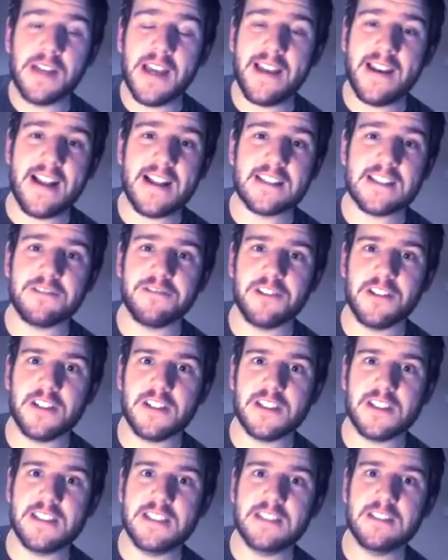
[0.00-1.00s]
And as for
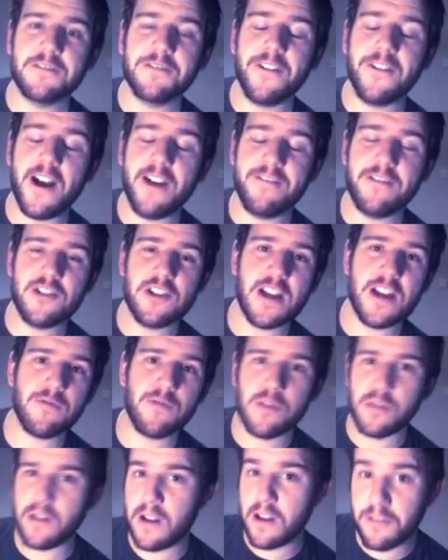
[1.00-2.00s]
season five in
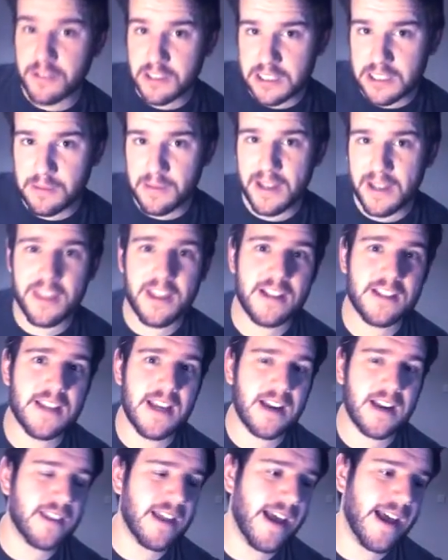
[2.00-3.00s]
general, obviously we have the
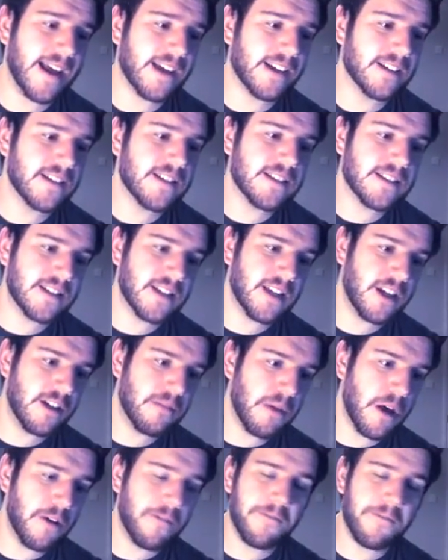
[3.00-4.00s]
Attack of the Hackers.
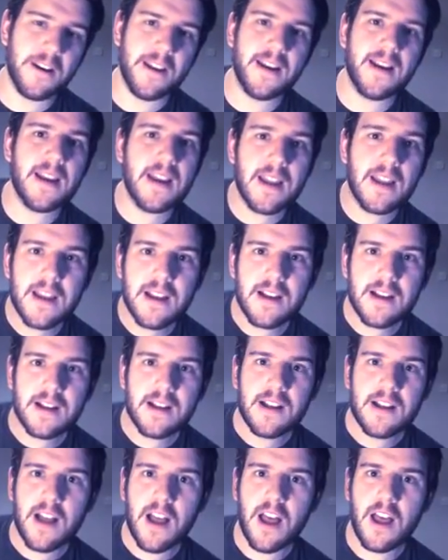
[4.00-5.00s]
Um, hopefully
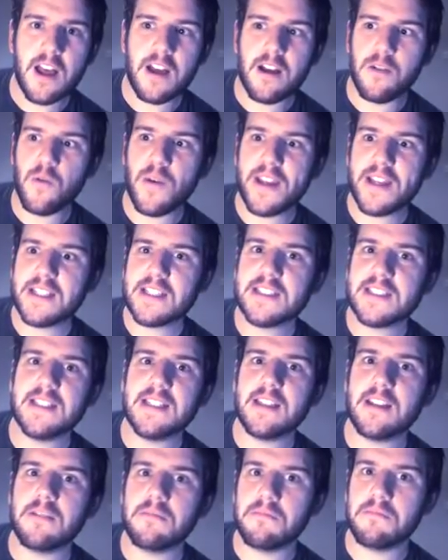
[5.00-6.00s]
uh, we can
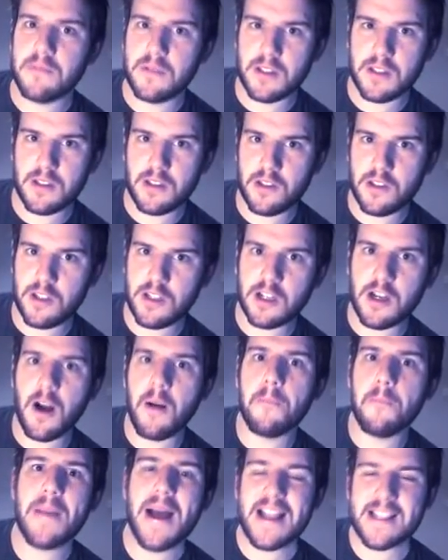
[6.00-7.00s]
see them
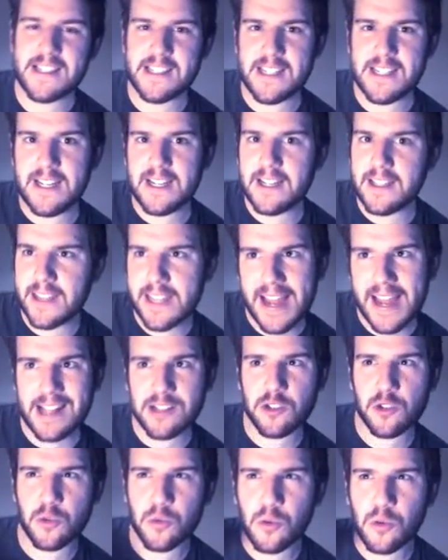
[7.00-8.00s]
combating the
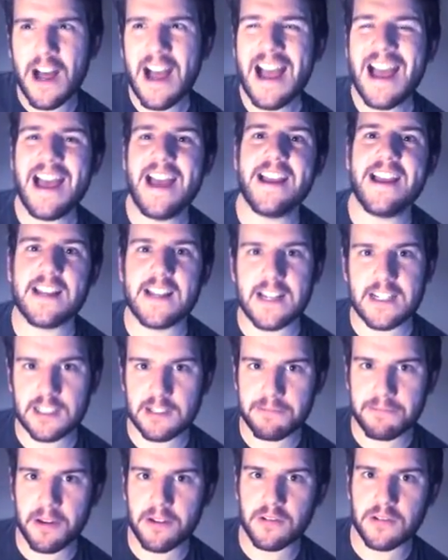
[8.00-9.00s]
actual hack as
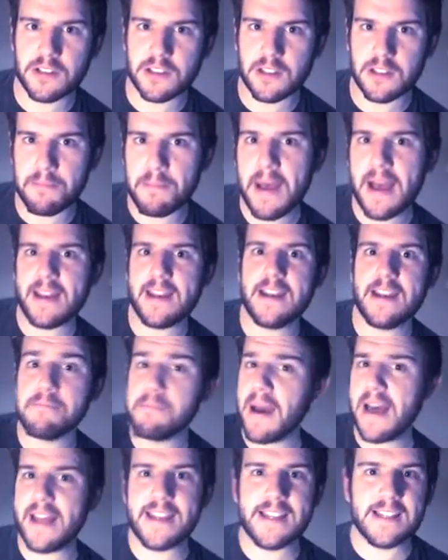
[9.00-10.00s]
opposed to banning.
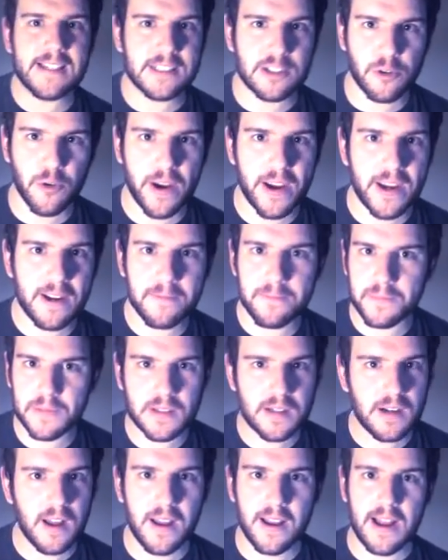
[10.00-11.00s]
Banning is great.
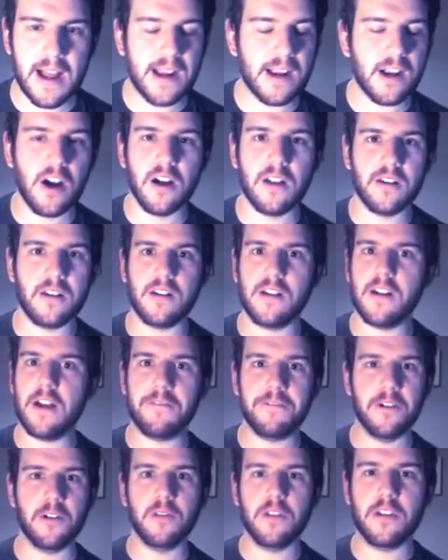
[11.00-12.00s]
Like, I can't
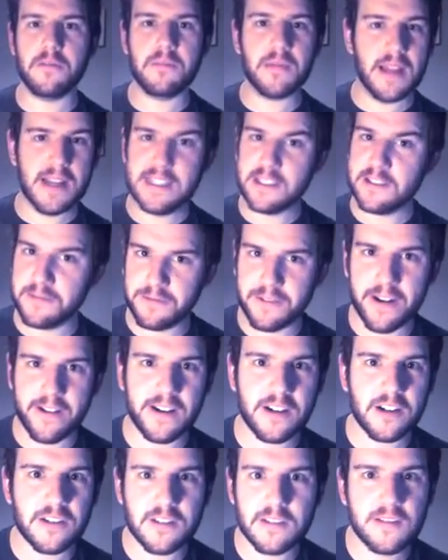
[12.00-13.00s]
fault them. That's
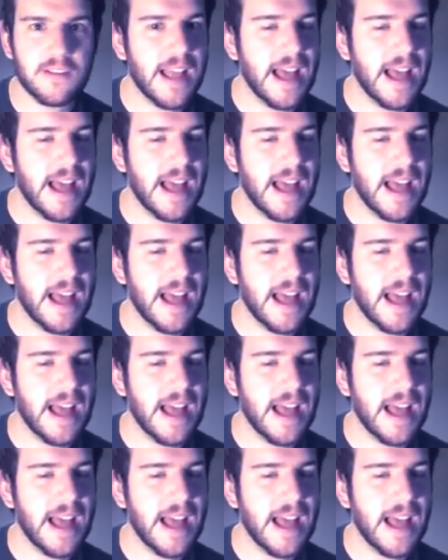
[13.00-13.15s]
very good.